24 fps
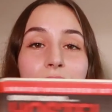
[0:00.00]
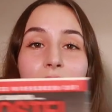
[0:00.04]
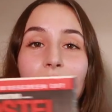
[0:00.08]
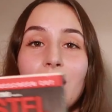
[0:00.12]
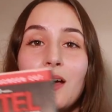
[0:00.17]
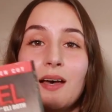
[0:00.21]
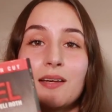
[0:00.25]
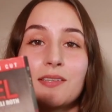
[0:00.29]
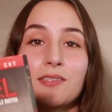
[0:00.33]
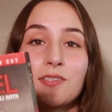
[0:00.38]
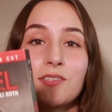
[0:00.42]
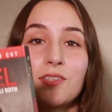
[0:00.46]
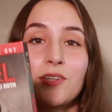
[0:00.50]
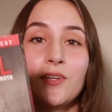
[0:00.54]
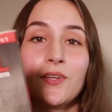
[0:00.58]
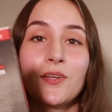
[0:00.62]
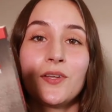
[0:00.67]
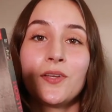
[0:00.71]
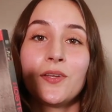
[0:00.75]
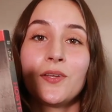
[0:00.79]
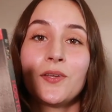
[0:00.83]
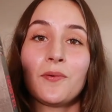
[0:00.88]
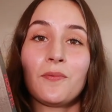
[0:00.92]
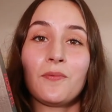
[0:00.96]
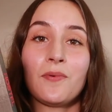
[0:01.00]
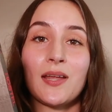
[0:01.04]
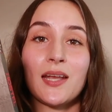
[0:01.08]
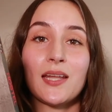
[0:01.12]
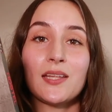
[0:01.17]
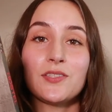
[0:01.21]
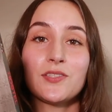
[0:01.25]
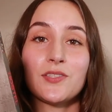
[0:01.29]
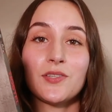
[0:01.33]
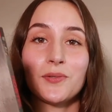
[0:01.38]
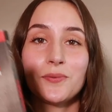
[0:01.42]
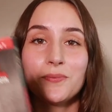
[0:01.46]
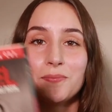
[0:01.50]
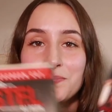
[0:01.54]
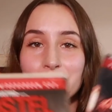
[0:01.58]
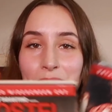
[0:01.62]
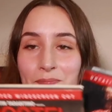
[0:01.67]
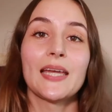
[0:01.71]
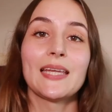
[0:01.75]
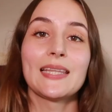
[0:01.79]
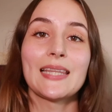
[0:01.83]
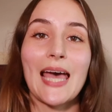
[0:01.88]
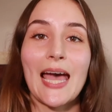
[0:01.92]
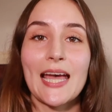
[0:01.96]
Hostel 1 and 2.
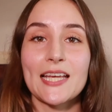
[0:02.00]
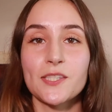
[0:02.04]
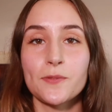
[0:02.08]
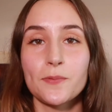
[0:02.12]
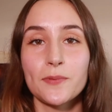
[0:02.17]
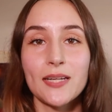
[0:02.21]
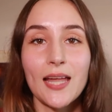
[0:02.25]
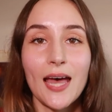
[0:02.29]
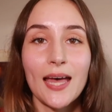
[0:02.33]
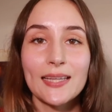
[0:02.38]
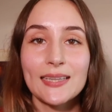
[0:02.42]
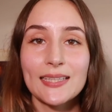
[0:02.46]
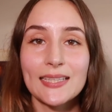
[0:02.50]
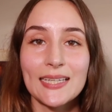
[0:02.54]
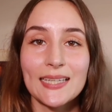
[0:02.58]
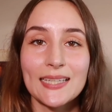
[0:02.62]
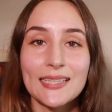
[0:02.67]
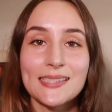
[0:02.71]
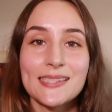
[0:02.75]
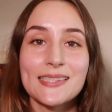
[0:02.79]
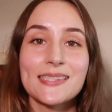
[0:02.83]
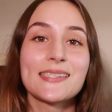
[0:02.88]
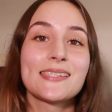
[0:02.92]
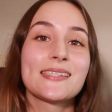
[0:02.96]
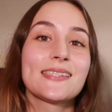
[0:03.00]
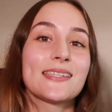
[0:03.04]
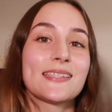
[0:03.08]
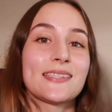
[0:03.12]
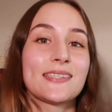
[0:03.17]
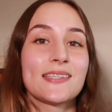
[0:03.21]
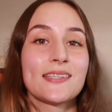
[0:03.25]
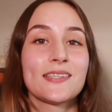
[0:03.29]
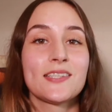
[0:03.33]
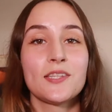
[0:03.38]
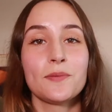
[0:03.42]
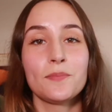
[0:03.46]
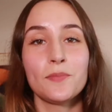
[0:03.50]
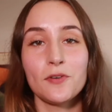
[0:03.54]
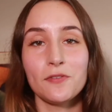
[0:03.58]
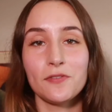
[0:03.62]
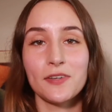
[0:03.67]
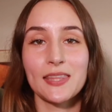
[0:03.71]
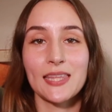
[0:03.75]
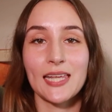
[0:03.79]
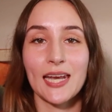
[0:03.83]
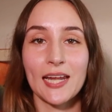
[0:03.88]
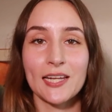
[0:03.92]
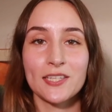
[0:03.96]
And last but not least, this is the movie
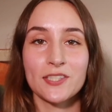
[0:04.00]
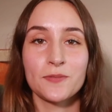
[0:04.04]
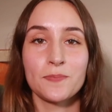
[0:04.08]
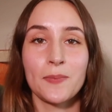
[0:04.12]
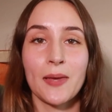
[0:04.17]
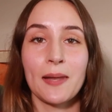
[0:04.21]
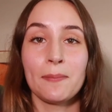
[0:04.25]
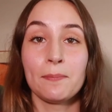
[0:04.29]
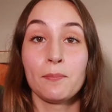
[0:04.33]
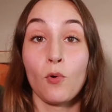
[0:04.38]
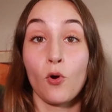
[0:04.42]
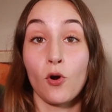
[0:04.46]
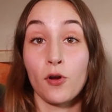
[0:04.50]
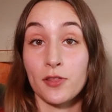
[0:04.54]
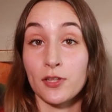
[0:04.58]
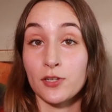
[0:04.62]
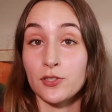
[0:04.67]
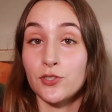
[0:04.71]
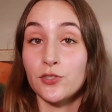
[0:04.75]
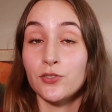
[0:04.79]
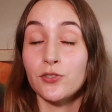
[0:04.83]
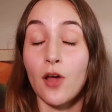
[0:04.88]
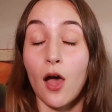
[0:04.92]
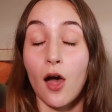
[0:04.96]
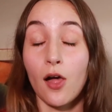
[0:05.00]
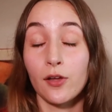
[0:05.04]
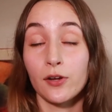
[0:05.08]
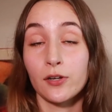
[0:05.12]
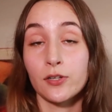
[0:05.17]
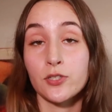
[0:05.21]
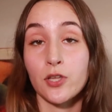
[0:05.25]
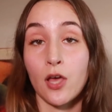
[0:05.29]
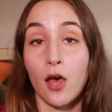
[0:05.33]
that I spent more than $2